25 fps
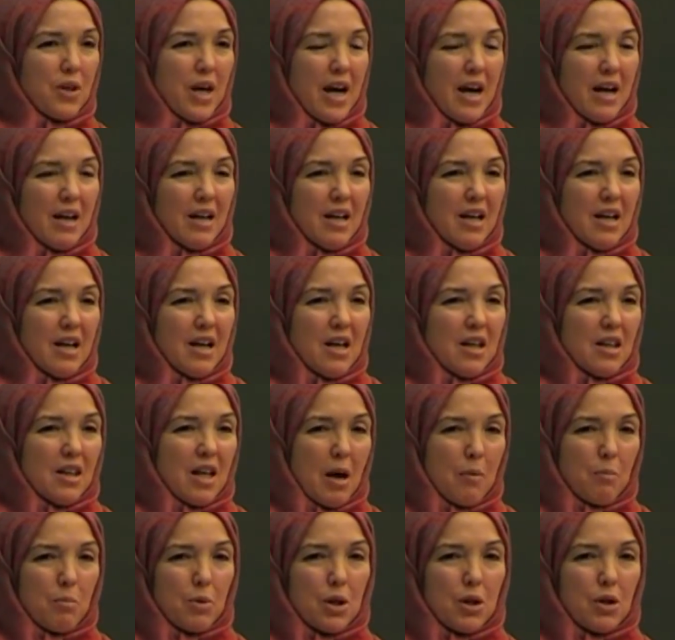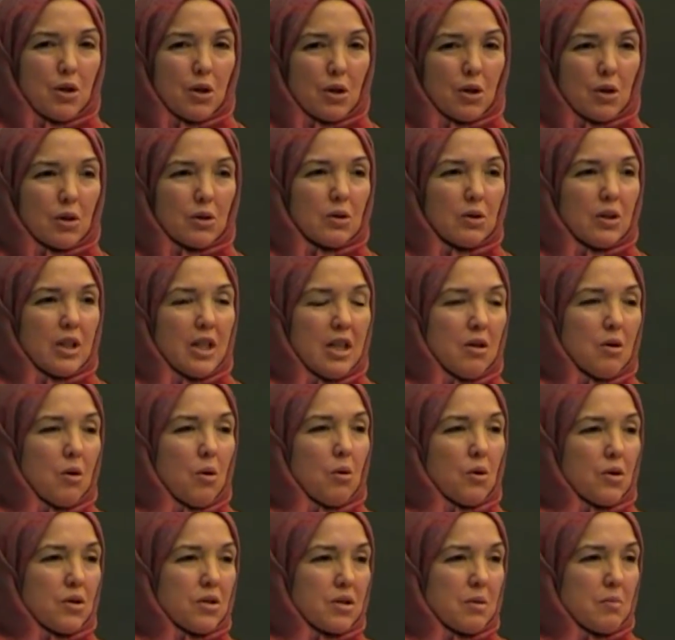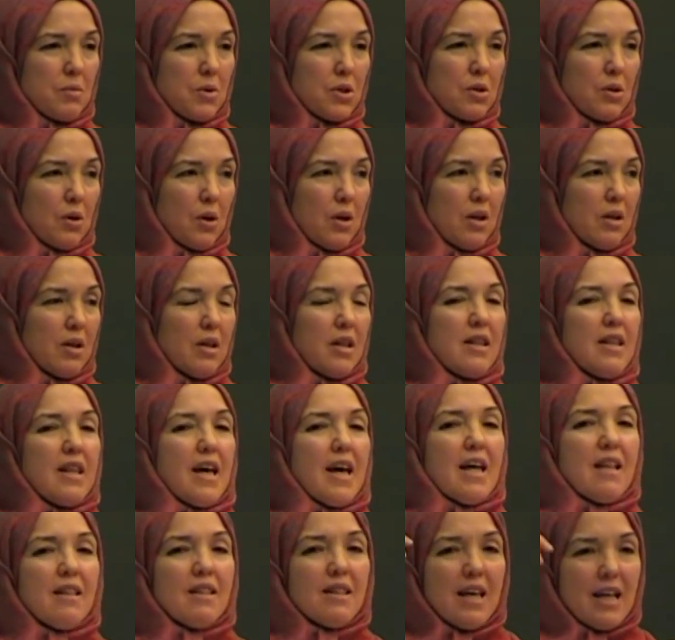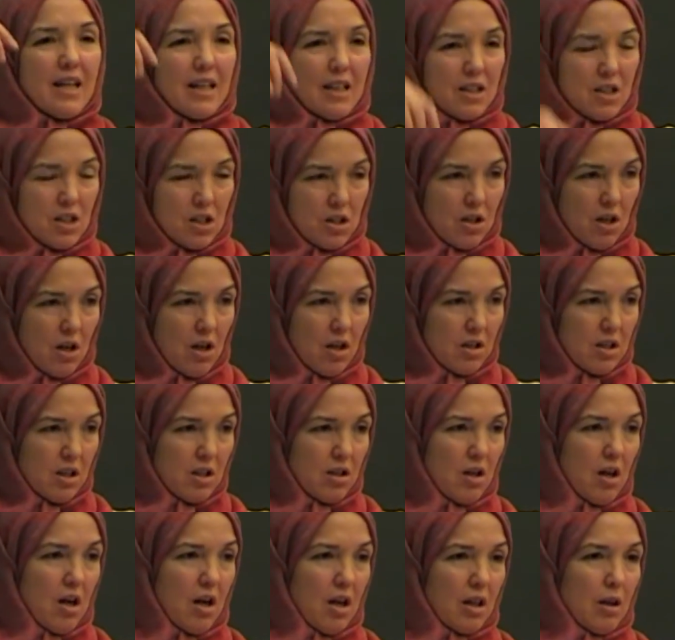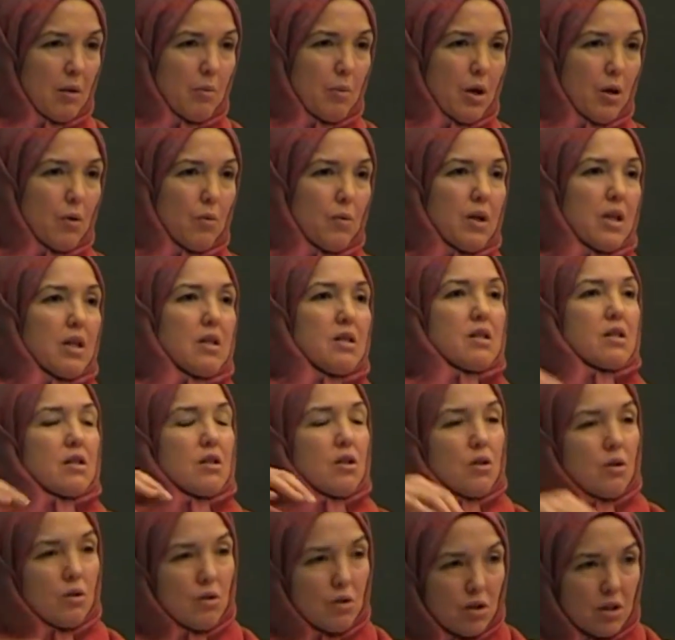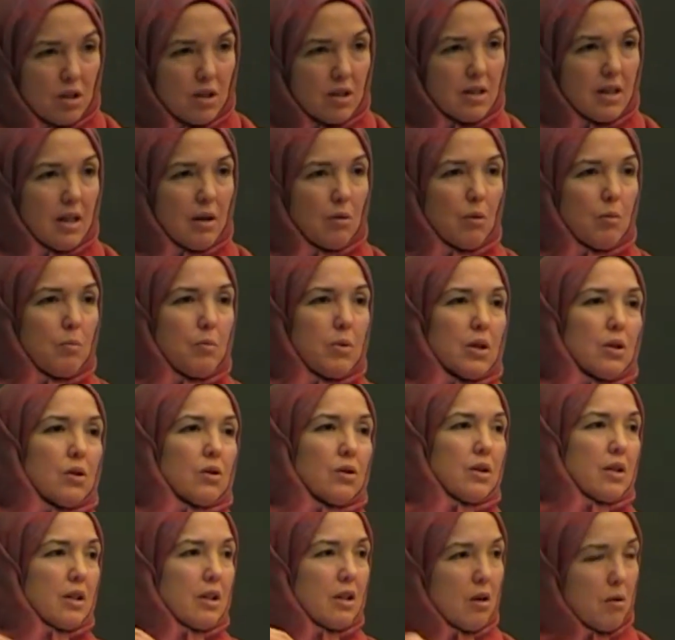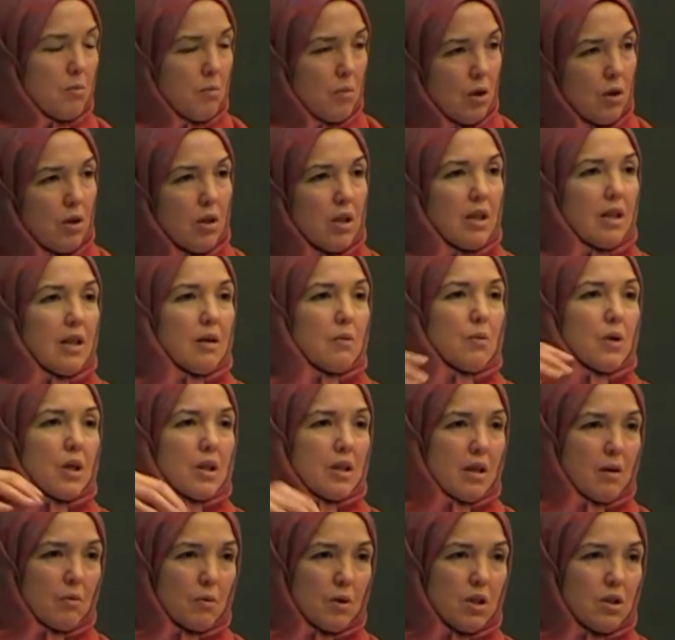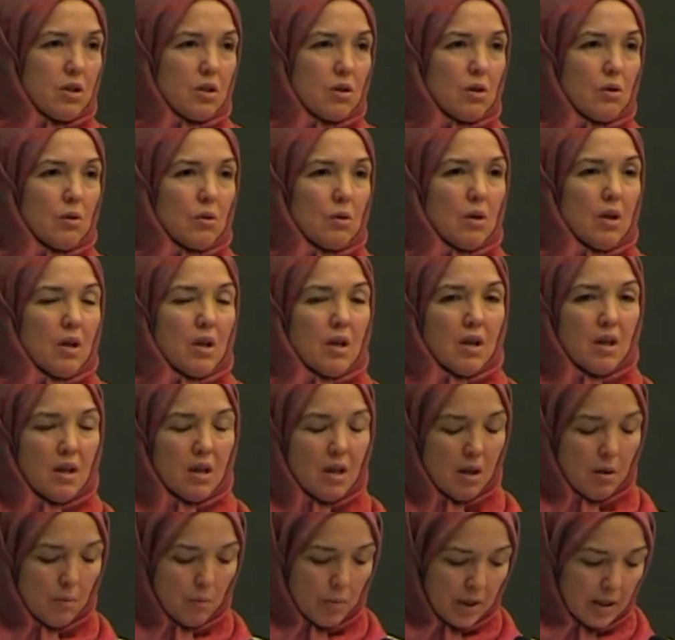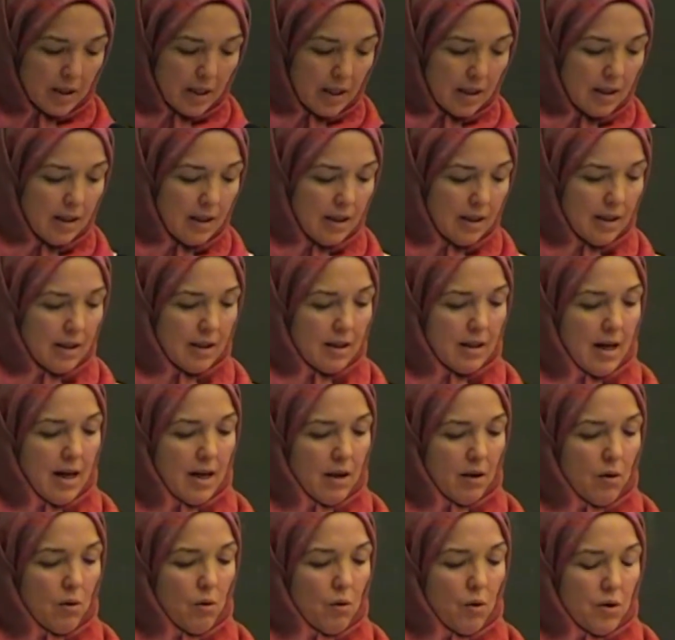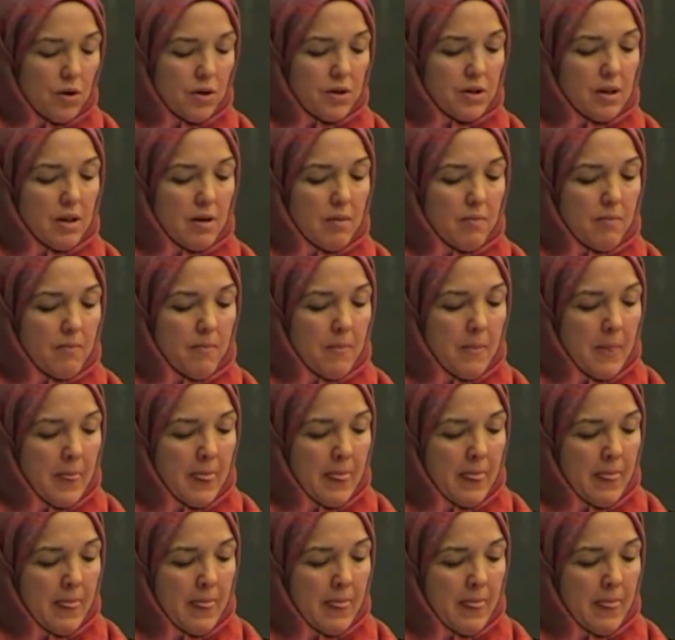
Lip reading: that pure, clean, wholesome soil. And then they could start to talk about what institutions they would build and community and what they would do. But they needed that wholesome